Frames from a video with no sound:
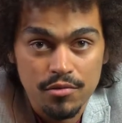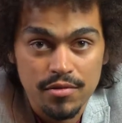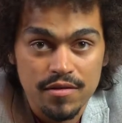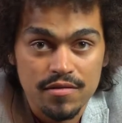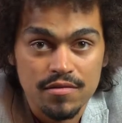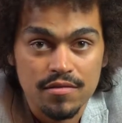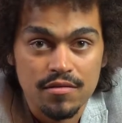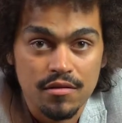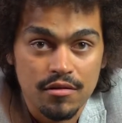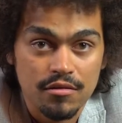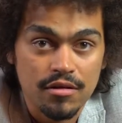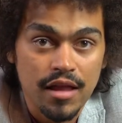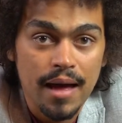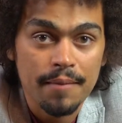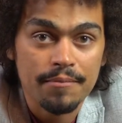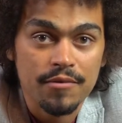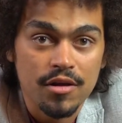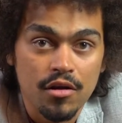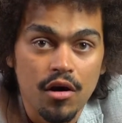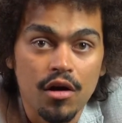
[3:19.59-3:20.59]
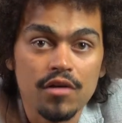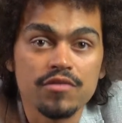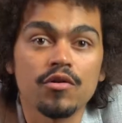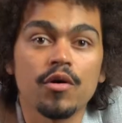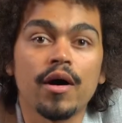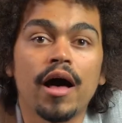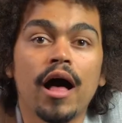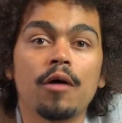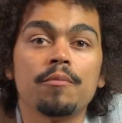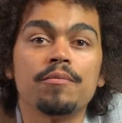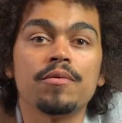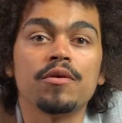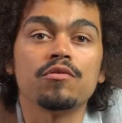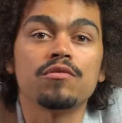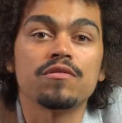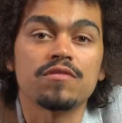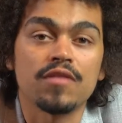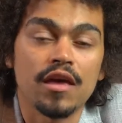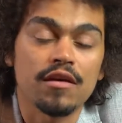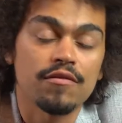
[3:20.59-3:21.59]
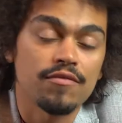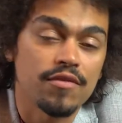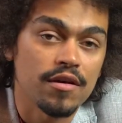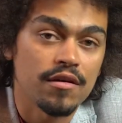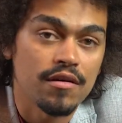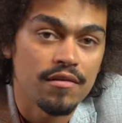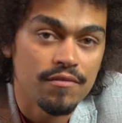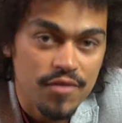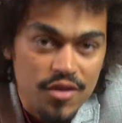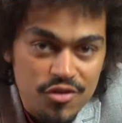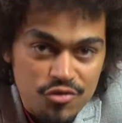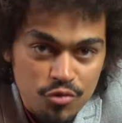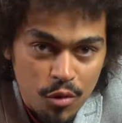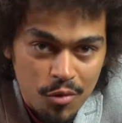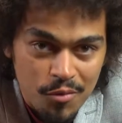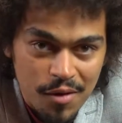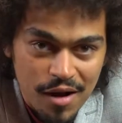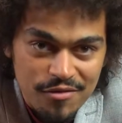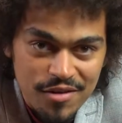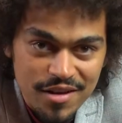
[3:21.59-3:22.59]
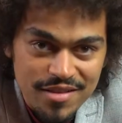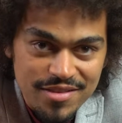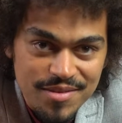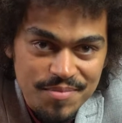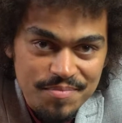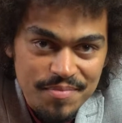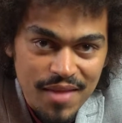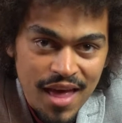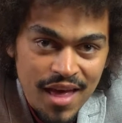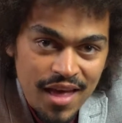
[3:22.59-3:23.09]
this clap can also help you sync via visual reference.